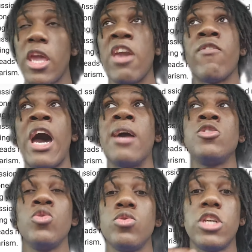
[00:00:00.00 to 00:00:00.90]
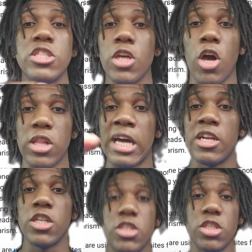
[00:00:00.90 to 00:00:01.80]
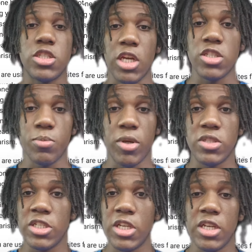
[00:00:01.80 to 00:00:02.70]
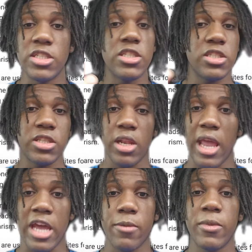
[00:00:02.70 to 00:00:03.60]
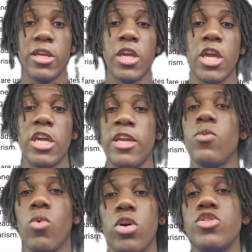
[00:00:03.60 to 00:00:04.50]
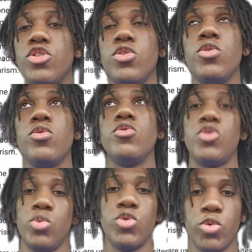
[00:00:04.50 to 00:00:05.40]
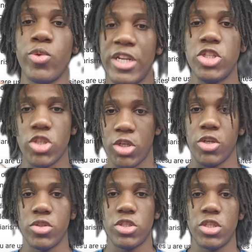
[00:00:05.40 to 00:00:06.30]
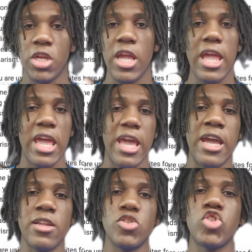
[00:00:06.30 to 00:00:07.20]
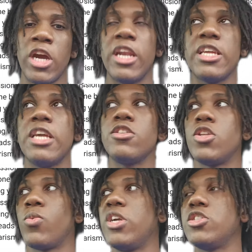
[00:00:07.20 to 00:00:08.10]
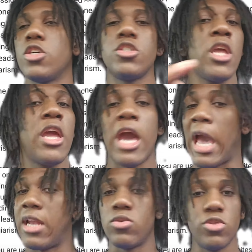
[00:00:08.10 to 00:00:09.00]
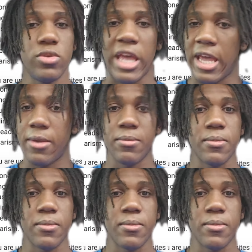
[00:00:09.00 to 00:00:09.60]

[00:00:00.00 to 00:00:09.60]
If I do, because a lot of this discussion post he does, and this is anatomy, he wants you to do research and try to get the research. I don't do that.